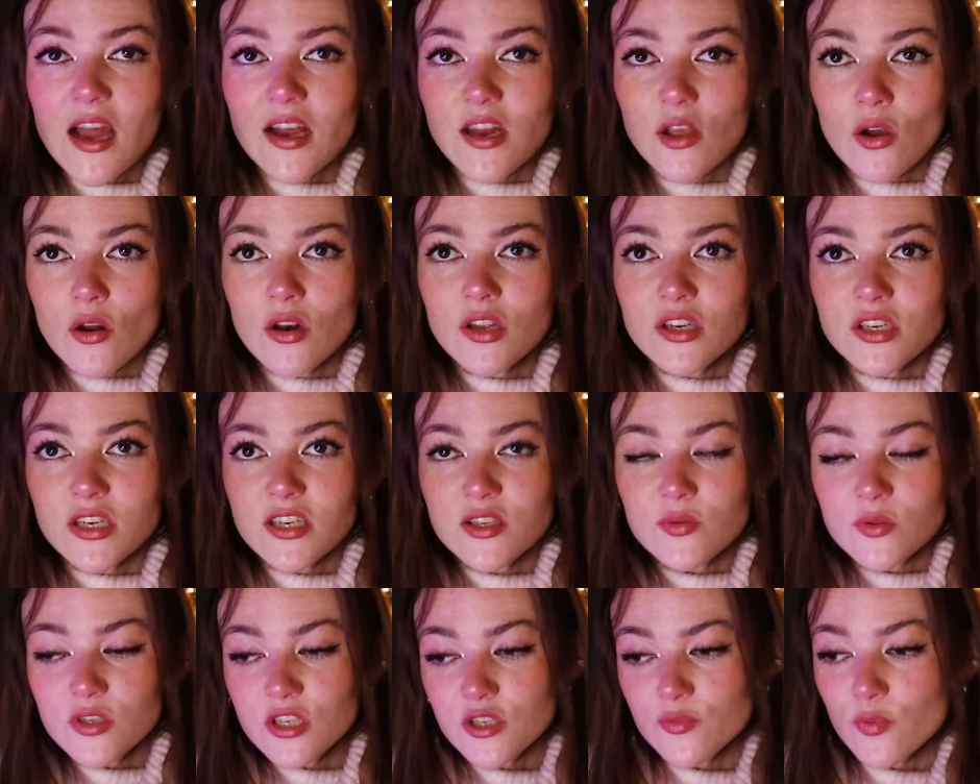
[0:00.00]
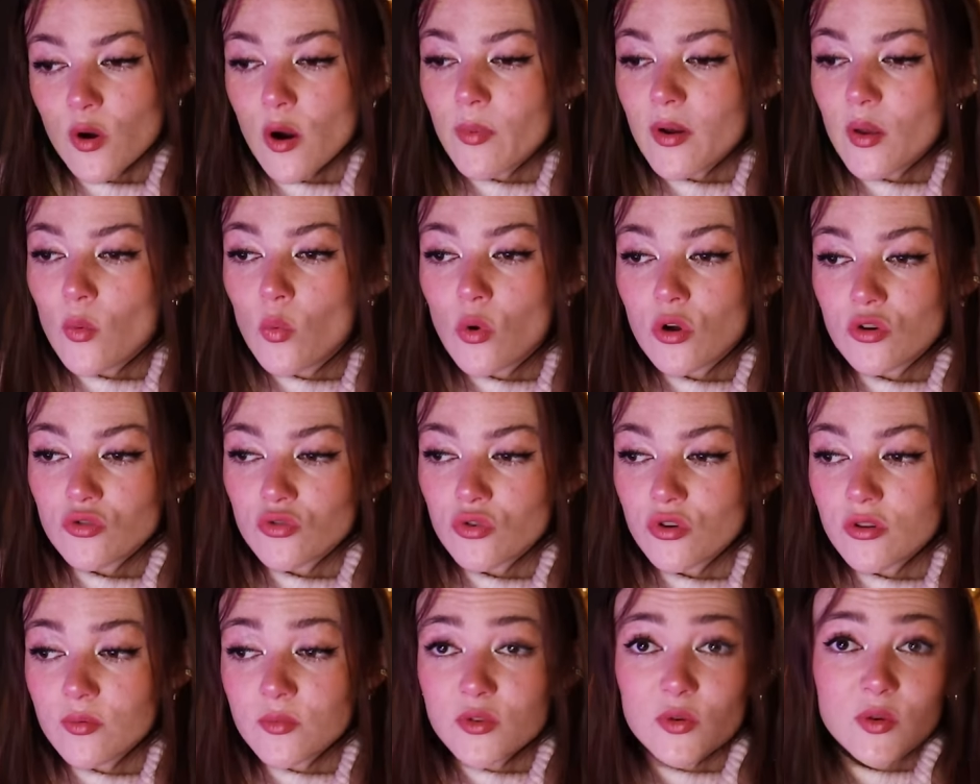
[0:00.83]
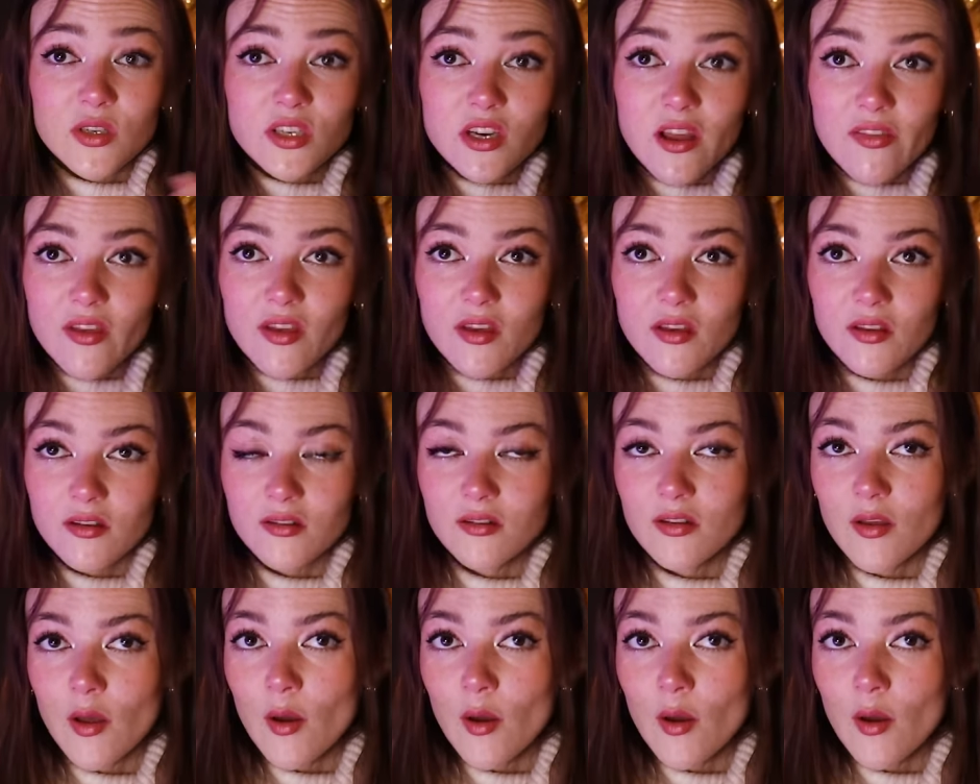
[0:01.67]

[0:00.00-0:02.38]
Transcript: ideologies, which is probably what drew them to each other,